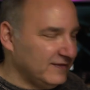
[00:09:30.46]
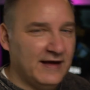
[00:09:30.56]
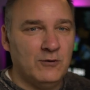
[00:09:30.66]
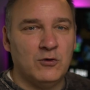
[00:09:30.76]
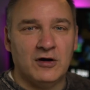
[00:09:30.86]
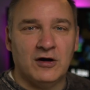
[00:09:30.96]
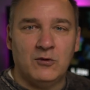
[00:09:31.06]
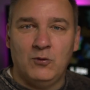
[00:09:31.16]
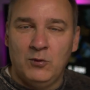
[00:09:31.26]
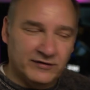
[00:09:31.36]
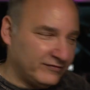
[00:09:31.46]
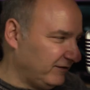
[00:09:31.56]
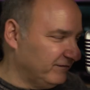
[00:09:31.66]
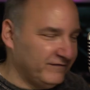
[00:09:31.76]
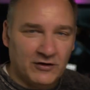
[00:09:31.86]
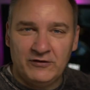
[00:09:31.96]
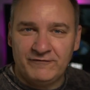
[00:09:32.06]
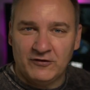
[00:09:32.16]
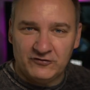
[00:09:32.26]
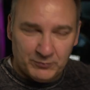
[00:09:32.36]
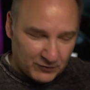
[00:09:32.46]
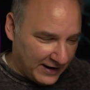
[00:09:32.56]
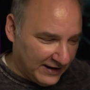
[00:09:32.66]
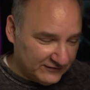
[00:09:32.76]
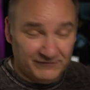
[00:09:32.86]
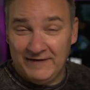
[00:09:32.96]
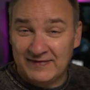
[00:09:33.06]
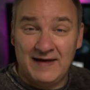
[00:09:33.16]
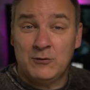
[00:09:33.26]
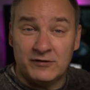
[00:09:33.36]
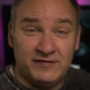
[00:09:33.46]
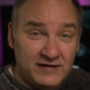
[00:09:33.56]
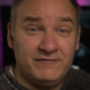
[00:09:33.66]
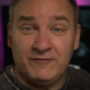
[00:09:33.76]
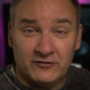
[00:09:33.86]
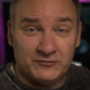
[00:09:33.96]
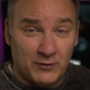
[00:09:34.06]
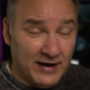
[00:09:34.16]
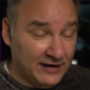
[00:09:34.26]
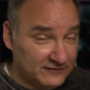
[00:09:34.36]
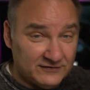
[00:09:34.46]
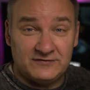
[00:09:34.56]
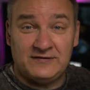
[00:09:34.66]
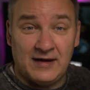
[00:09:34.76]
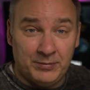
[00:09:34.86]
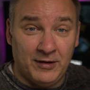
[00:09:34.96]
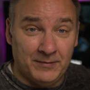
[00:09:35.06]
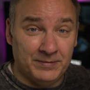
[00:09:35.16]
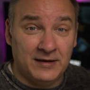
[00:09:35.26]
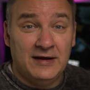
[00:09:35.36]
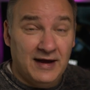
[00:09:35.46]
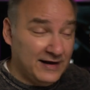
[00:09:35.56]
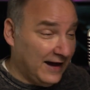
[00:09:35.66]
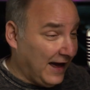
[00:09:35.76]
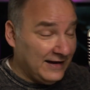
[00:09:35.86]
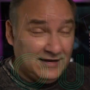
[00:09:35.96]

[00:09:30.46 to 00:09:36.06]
They were one of the very first brands. In fact, they were the first brand to step up, and I